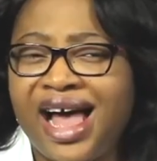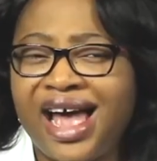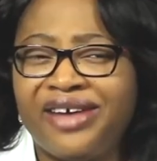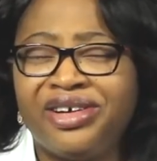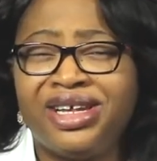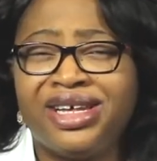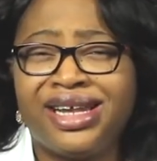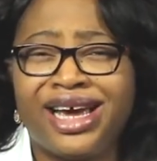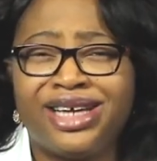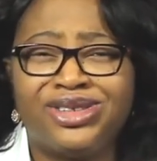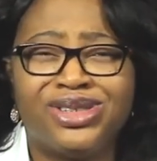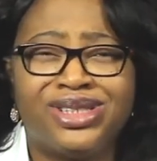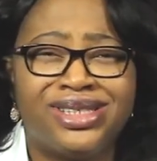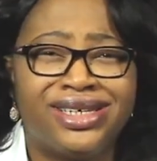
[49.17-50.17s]
I really like
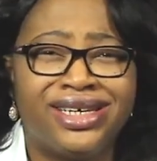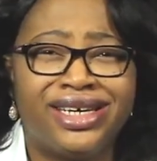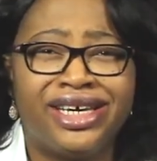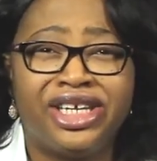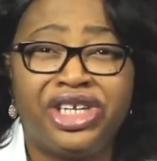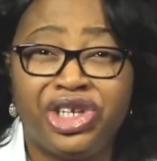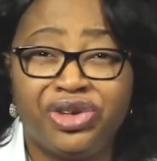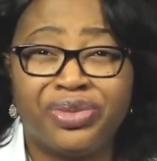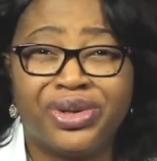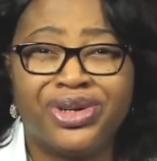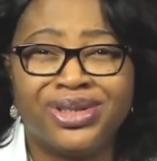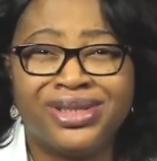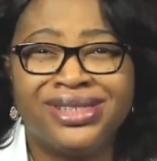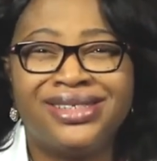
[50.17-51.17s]
to see
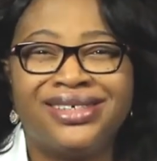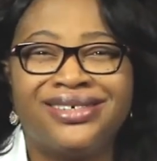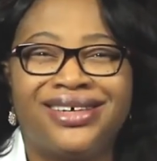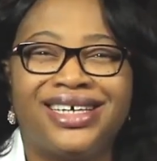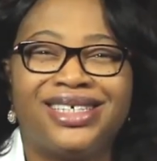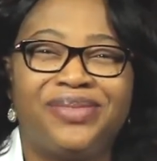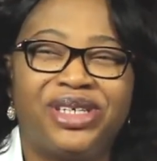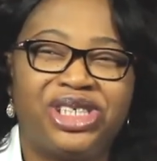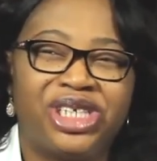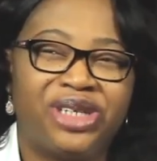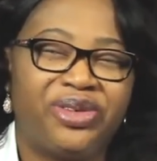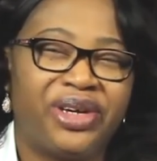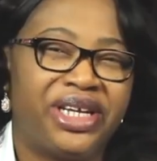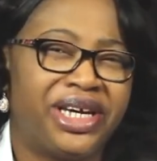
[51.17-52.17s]
newborns,
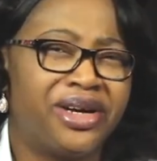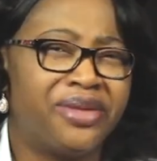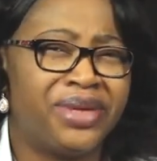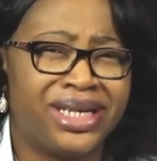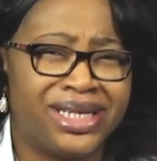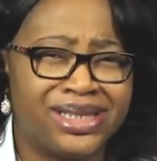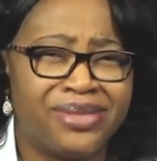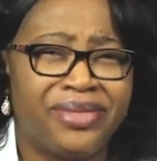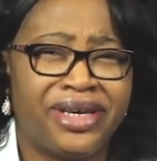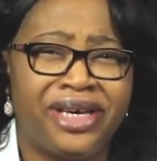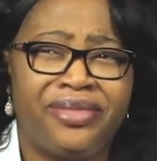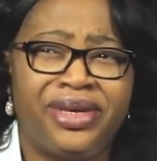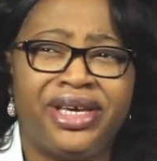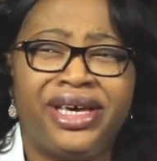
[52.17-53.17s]
especially when they come in as a
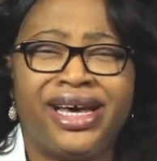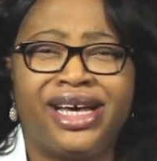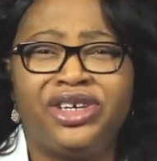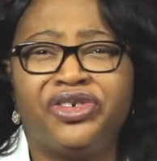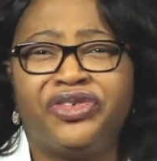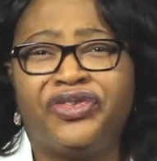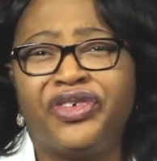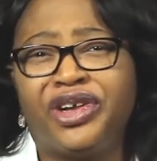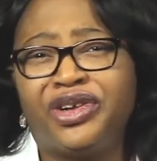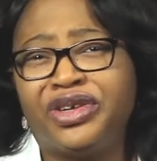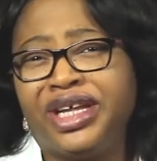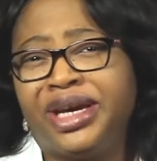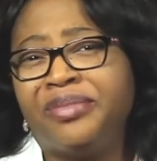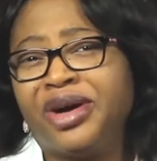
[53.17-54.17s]
baby and you
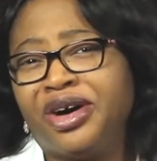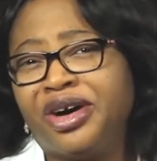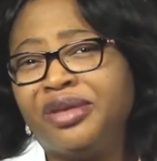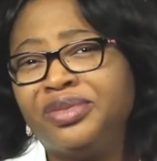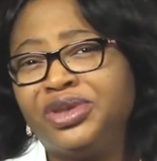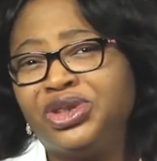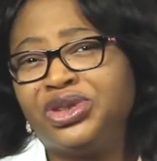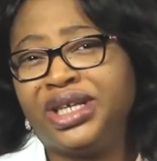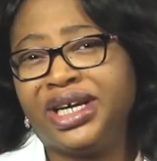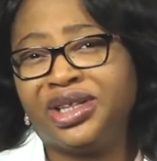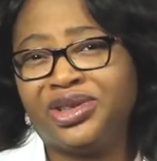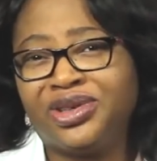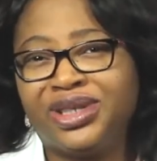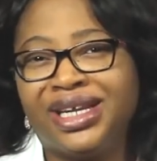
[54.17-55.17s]
follow them up through their
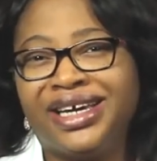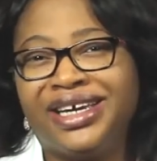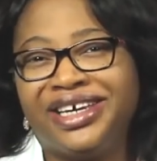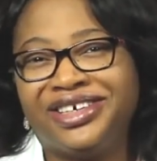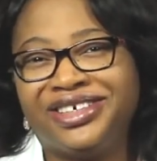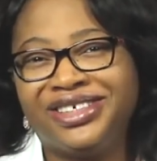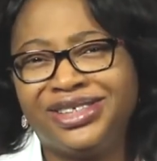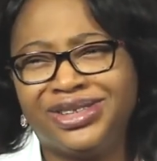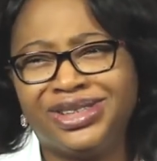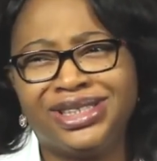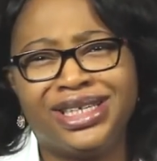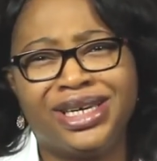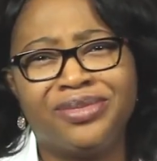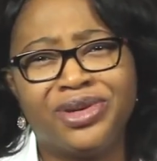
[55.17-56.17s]
toddler years. You
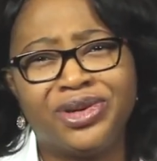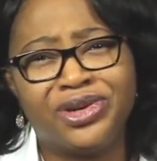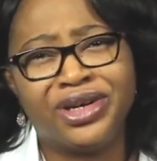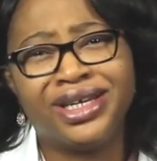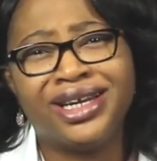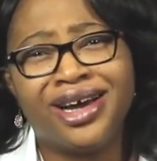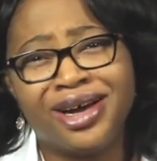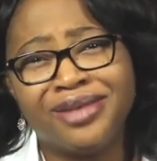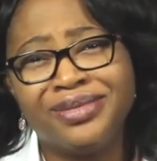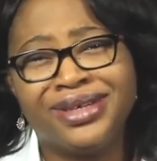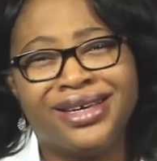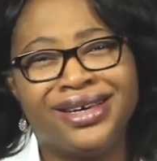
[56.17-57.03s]
see them growing up.